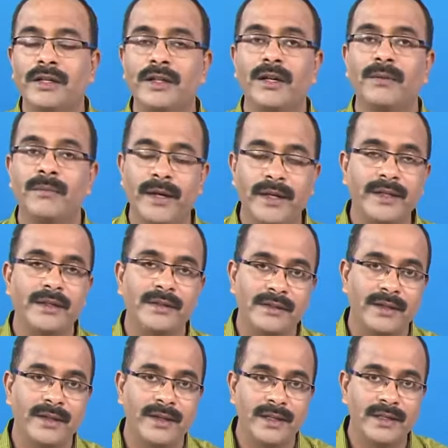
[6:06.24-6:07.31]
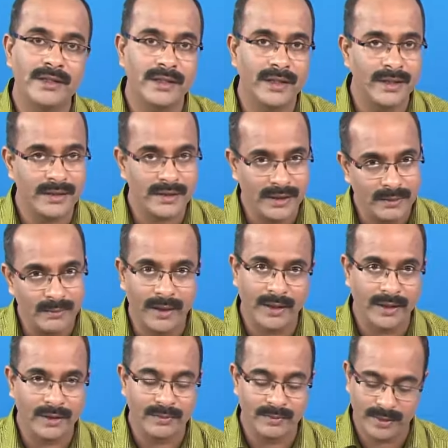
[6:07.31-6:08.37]
then minus A is less than
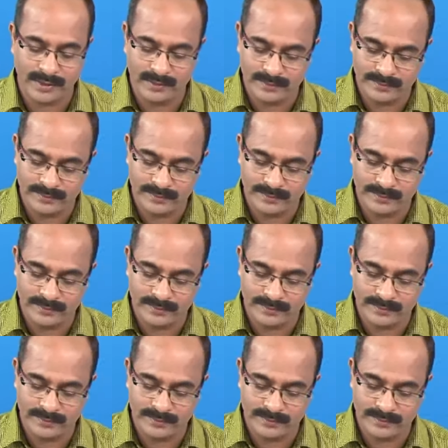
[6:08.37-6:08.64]
minus B.